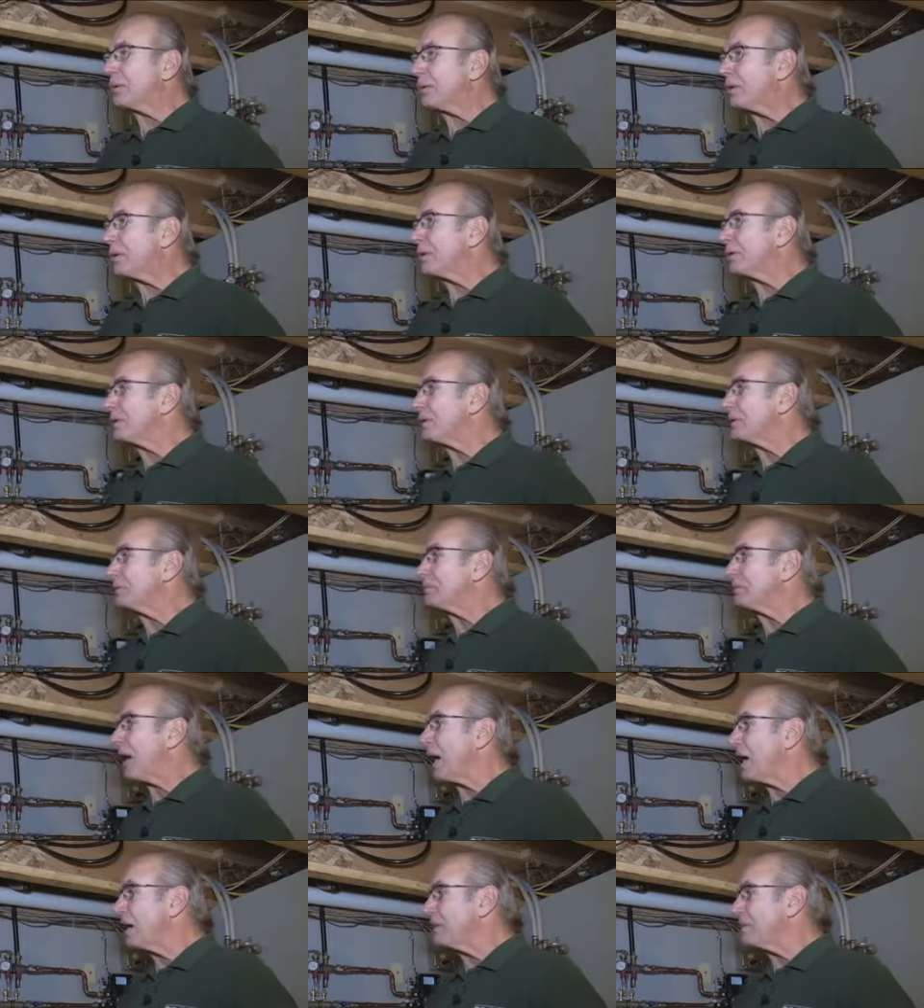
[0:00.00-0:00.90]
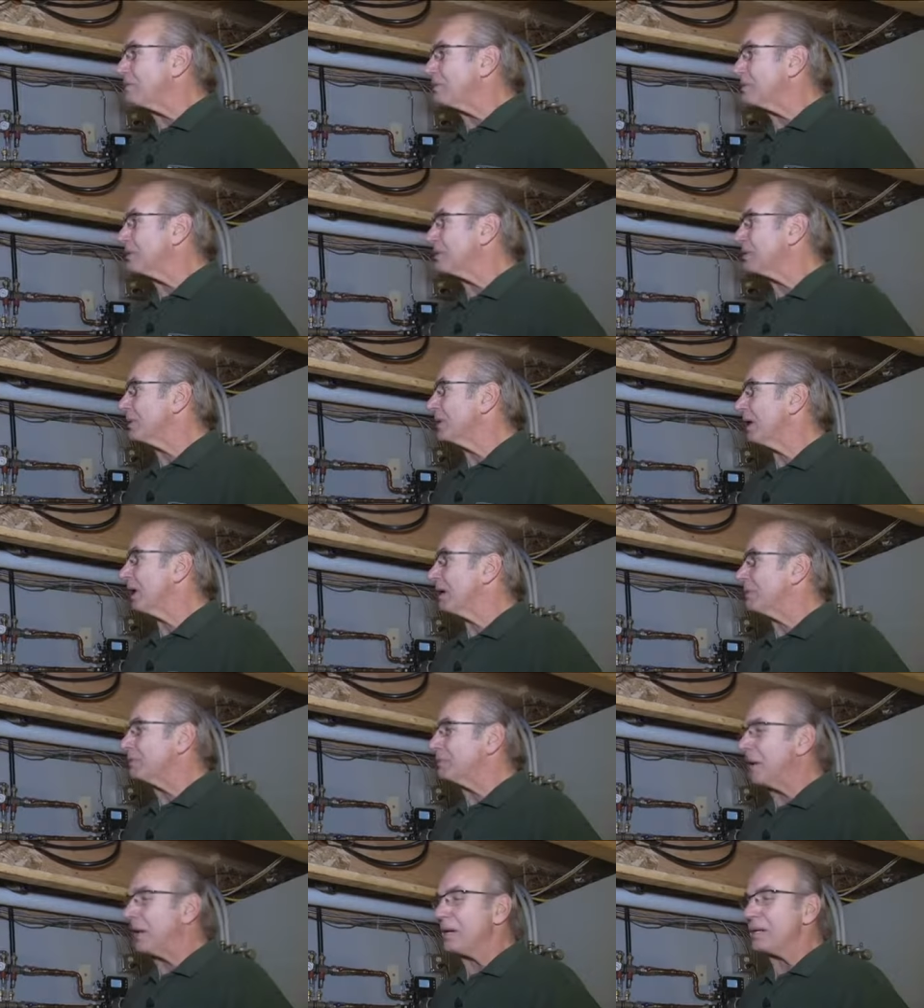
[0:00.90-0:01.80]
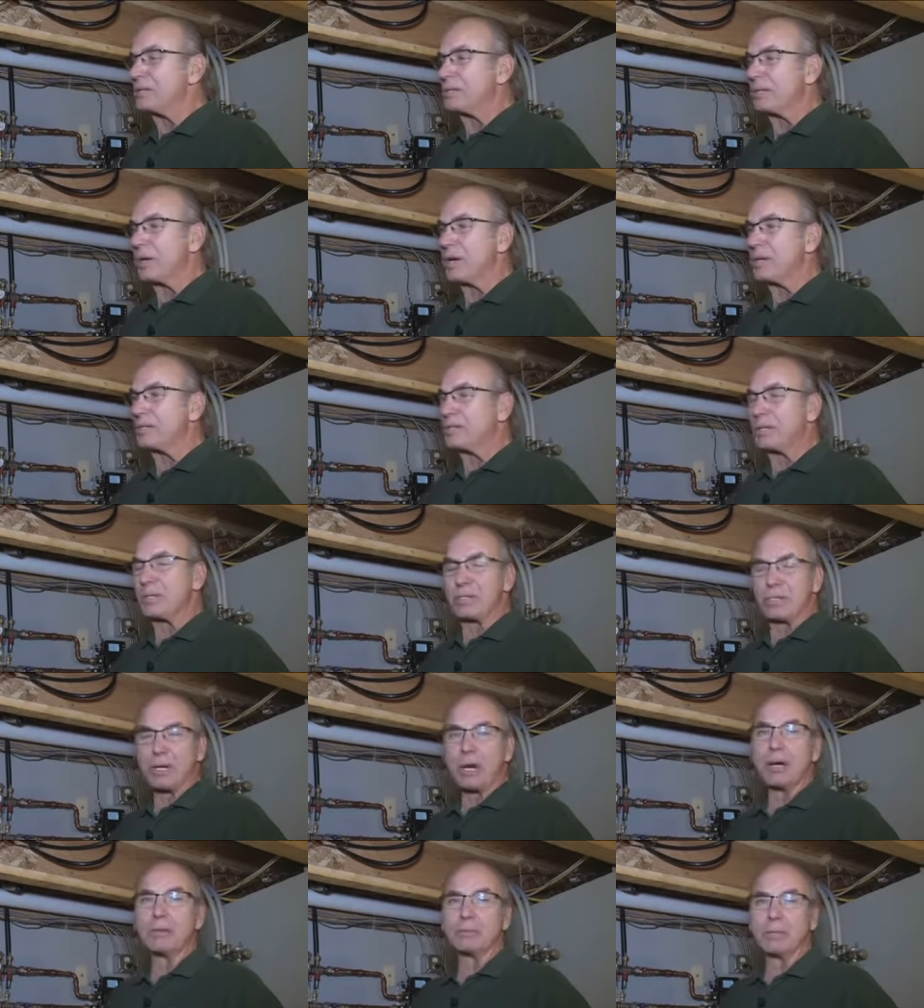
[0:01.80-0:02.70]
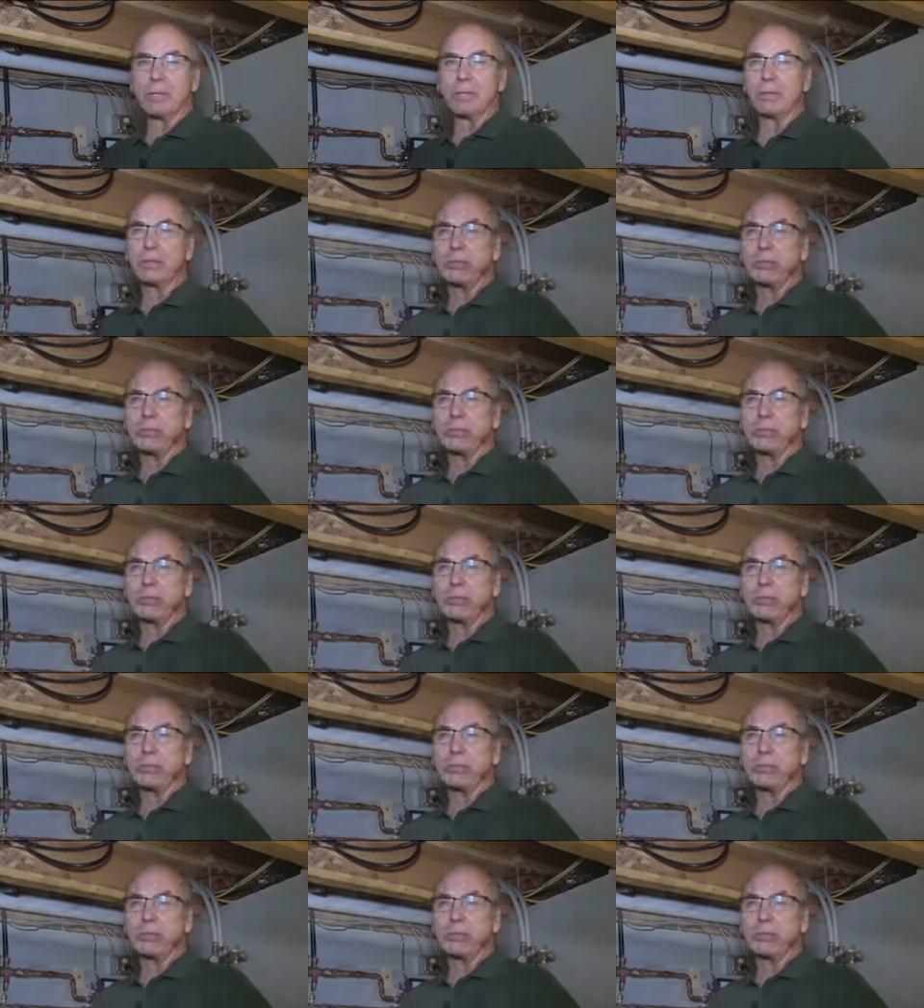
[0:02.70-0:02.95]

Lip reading: All the pipes and penetrations coming